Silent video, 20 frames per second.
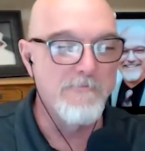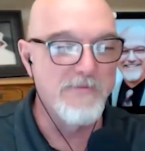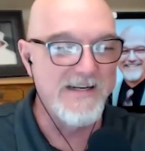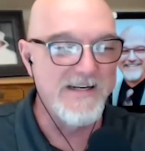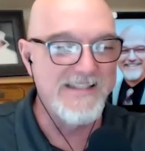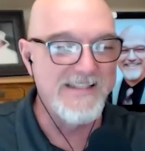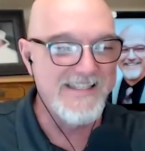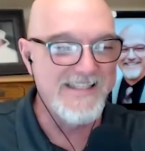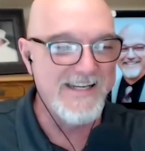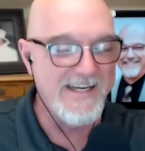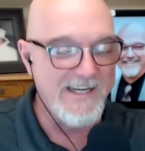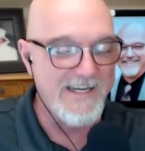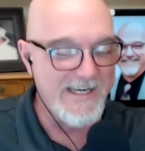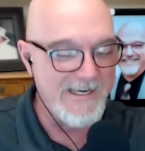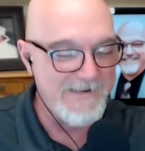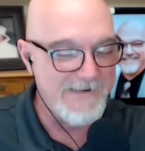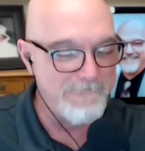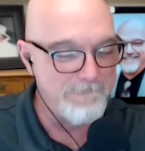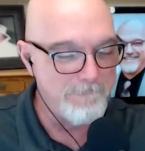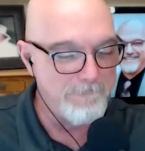
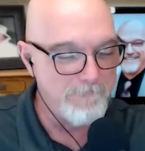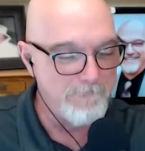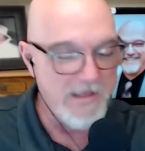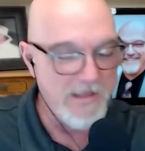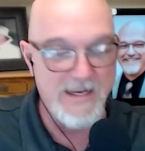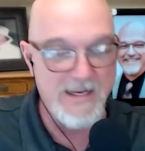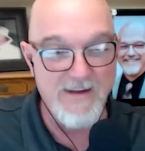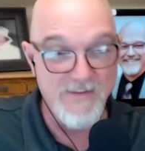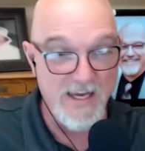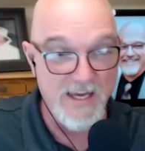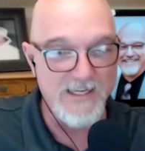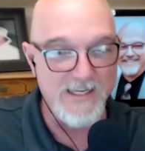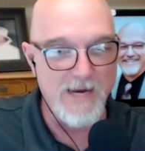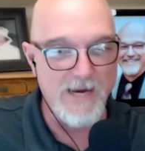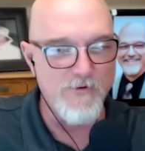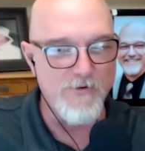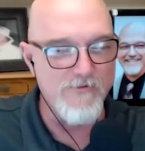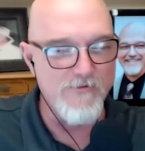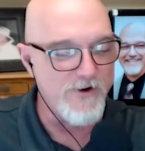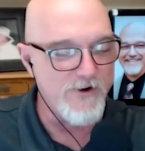And I've got a
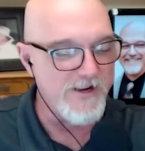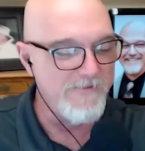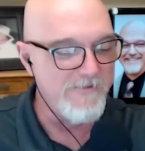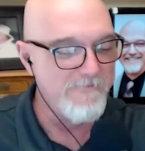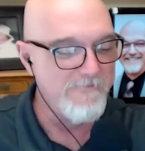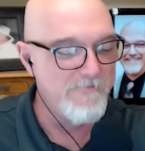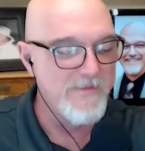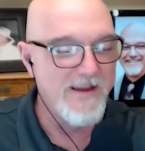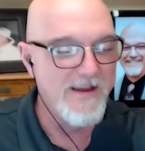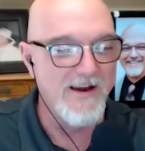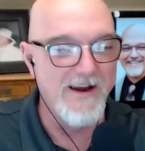couple for you.